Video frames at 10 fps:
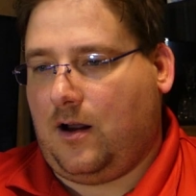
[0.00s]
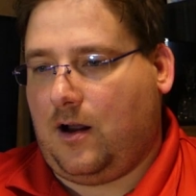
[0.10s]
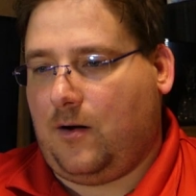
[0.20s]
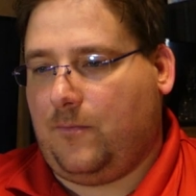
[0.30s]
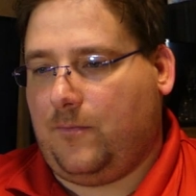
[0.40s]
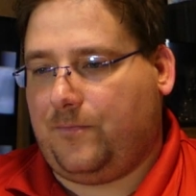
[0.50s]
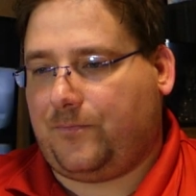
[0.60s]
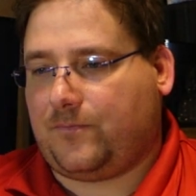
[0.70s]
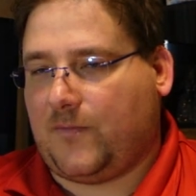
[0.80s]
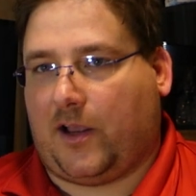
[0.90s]
Um,
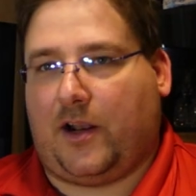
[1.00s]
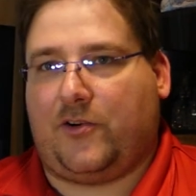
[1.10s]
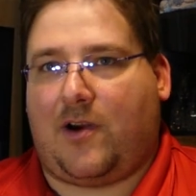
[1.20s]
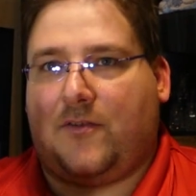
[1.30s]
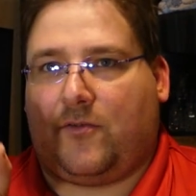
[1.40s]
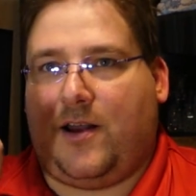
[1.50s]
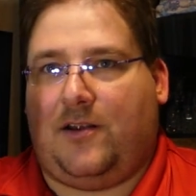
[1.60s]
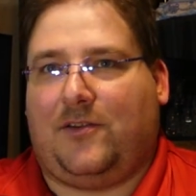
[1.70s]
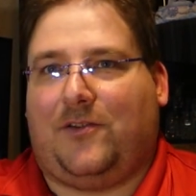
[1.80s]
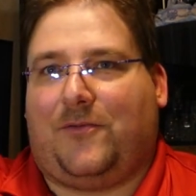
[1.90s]
I got to drive
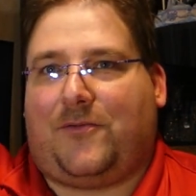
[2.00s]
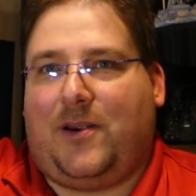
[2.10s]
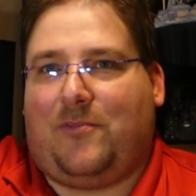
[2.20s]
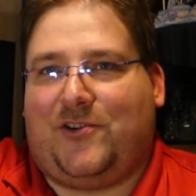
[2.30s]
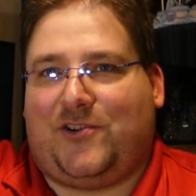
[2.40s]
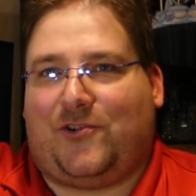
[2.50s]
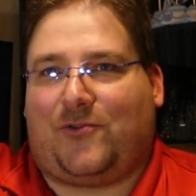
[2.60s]
around to the free bridge in